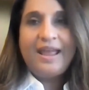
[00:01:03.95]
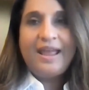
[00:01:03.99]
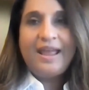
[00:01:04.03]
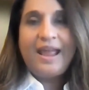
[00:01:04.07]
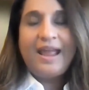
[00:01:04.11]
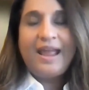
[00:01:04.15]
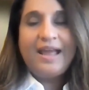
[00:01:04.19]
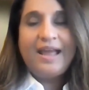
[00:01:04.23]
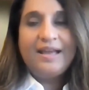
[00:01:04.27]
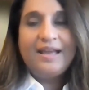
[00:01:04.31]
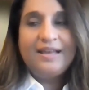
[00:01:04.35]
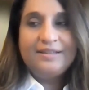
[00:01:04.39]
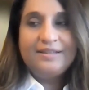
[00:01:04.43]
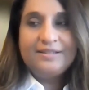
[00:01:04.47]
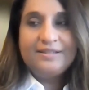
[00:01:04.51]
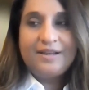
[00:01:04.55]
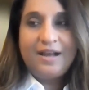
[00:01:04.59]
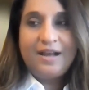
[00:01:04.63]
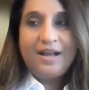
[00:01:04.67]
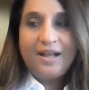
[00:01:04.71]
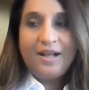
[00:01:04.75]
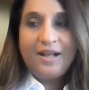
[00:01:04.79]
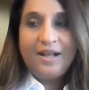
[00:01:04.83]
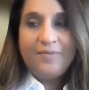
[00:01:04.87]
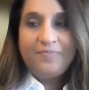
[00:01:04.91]
And
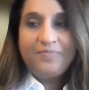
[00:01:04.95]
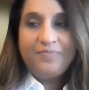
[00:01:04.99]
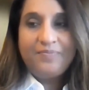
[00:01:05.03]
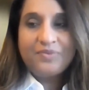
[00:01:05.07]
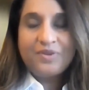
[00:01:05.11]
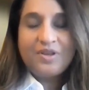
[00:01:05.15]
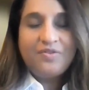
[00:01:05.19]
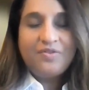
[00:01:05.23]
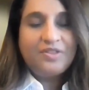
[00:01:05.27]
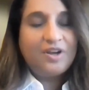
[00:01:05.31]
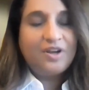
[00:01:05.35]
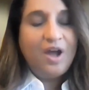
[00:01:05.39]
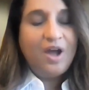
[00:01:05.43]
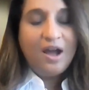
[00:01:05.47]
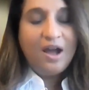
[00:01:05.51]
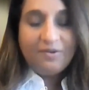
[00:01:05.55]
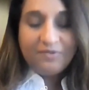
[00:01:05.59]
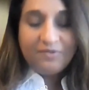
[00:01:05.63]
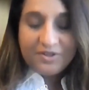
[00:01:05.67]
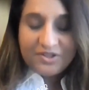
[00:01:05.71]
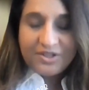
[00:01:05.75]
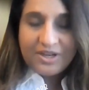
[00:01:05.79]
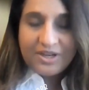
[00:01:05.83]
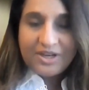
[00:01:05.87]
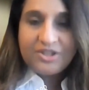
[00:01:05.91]
the
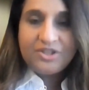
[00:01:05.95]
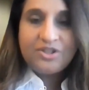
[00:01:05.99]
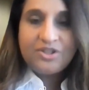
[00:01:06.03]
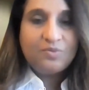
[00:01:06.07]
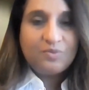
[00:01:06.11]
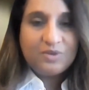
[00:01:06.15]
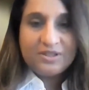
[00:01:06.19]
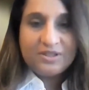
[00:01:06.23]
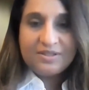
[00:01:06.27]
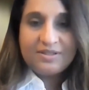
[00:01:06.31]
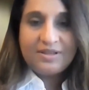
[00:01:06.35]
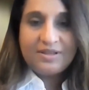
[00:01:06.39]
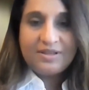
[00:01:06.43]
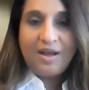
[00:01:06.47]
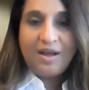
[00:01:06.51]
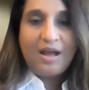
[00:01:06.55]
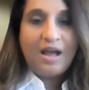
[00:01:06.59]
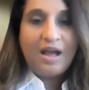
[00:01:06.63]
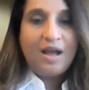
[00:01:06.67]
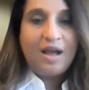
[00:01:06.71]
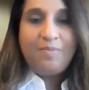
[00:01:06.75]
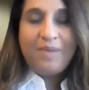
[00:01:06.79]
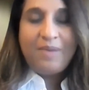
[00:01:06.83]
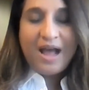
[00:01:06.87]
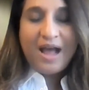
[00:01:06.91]
conversation was
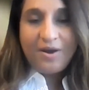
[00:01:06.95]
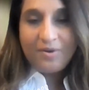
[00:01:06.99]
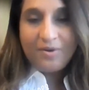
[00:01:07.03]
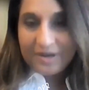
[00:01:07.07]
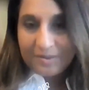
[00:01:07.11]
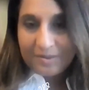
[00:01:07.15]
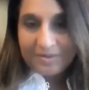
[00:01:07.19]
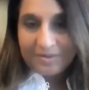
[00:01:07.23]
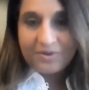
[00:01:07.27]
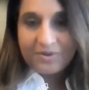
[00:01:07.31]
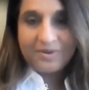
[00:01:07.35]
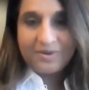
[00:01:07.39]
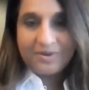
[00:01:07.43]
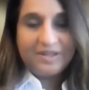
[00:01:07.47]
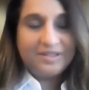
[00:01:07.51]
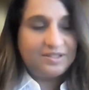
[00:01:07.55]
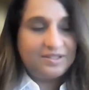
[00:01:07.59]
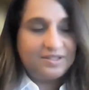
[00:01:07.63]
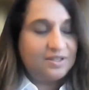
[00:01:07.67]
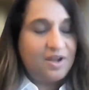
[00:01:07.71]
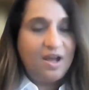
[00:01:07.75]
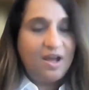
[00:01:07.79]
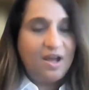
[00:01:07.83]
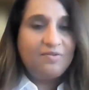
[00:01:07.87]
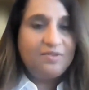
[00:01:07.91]
about immigrants. The
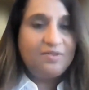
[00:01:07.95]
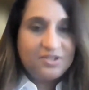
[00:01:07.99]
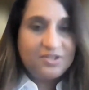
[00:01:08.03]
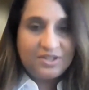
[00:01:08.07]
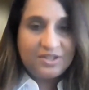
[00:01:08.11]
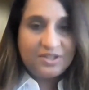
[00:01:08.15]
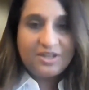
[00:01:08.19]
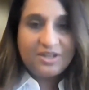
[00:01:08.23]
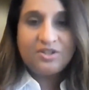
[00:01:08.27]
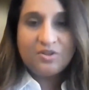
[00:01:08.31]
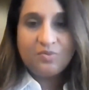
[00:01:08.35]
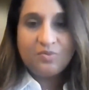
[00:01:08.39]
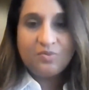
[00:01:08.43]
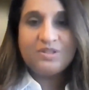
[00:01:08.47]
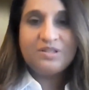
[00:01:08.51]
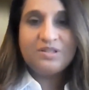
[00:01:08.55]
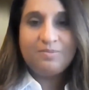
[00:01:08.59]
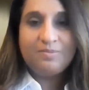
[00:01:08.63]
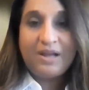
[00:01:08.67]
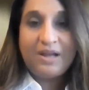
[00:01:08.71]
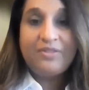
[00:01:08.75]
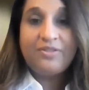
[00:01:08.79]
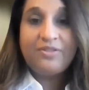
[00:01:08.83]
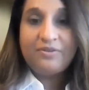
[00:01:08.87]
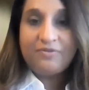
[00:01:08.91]
conversation was
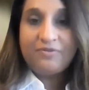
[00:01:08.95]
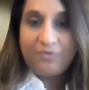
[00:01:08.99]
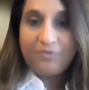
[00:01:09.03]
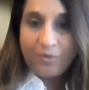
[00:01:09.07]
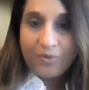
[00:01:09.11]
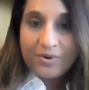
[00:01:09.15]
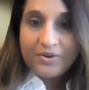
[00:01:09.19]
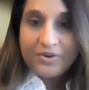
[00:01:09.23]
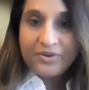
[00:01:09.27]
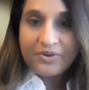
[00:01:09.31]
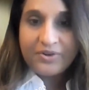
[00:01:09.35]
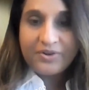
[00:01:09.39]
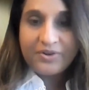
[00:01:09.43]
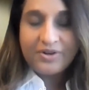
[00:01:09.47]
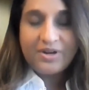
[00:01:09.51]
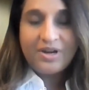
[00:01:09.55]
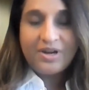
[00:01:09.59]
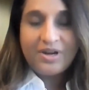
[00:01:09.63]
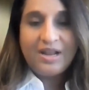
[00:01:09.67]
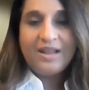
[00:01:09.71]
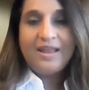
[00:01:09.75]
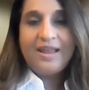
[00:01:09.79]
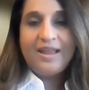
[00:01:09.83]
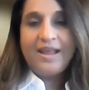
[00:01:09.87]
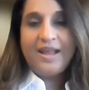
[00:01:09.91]
about the foreigner
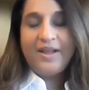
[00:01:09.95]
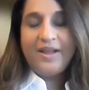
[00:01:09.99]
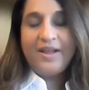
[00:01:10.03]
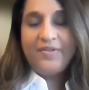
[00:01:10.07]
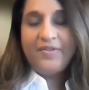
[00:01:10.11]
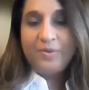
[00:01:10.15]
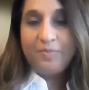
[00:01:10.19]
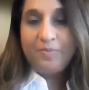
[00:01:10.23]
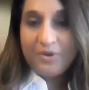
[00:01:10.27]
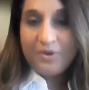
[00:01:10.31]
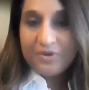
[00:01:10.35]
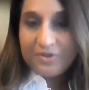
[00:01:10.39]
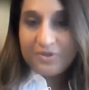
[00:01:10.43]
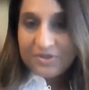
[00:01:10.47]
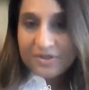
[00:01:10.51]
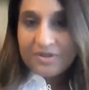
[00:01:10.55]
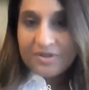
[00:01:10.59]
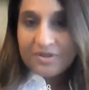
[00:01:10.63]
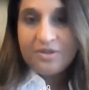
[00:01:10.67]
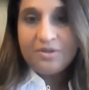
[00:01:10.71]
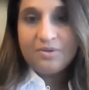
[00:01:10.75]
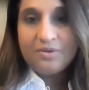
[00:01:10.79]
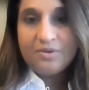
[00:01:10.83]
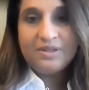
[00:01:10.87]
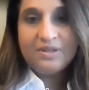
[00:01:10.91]
and the person
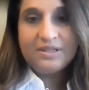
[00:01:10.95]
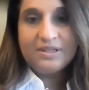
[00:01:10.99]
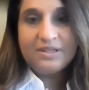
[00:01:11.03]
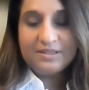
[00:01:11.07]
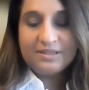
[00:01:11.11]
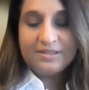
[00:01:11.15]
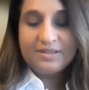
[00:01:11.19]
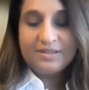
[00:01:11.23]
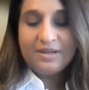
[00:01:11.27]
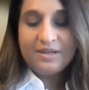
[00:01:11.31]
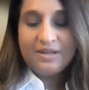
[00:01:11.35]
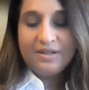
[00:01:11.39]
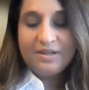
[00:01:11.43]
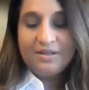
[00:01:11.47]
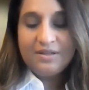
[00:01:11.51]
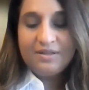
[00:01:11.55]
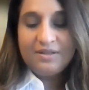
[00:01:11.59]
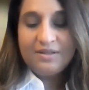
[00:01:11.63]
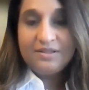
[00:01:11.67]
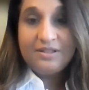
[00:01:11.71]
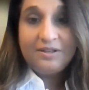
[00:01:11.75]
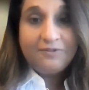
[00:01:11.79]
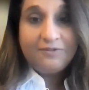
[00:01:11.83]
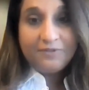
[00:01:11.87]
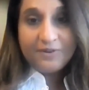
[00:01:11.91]
who is
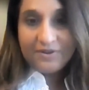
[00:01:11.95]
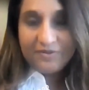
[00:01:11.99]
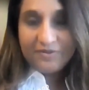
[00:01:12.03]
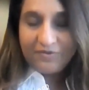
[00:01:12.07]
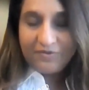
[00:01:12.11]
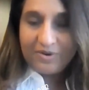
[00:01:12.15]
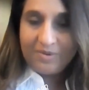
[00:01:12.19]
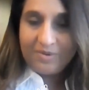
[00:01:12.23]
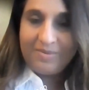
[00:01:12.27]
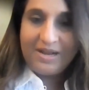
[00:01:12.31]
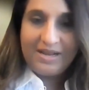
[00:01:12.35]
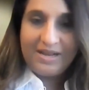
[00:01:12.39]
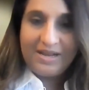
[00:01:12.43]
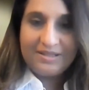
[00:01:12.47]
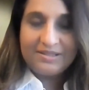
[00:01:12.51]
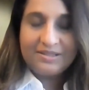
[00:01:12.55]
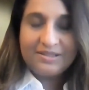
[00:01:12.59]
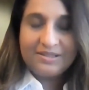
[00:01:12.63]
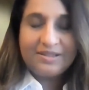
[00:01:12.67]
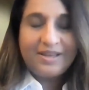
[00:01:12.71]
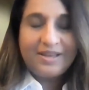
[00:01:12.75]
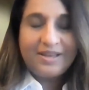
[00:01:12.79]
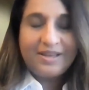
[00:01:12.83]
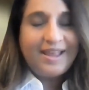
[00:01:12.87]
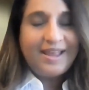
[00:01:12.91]
different from us.